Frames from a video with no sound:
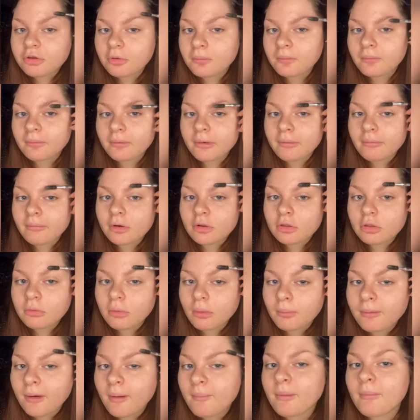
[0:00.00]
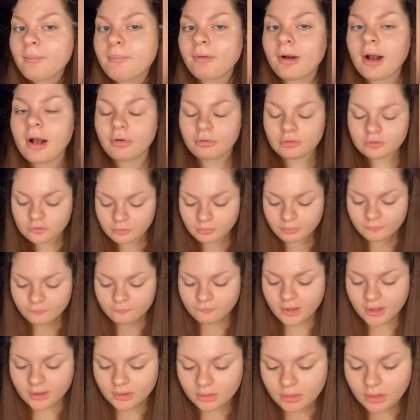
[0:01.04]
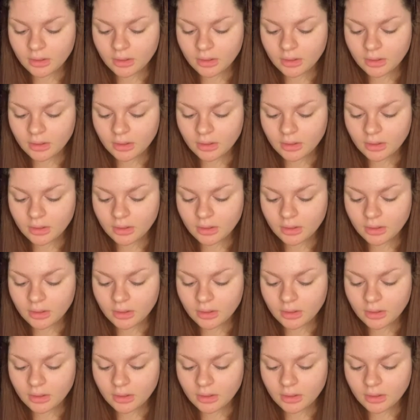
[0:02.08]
I really want to do a proper brow soap effect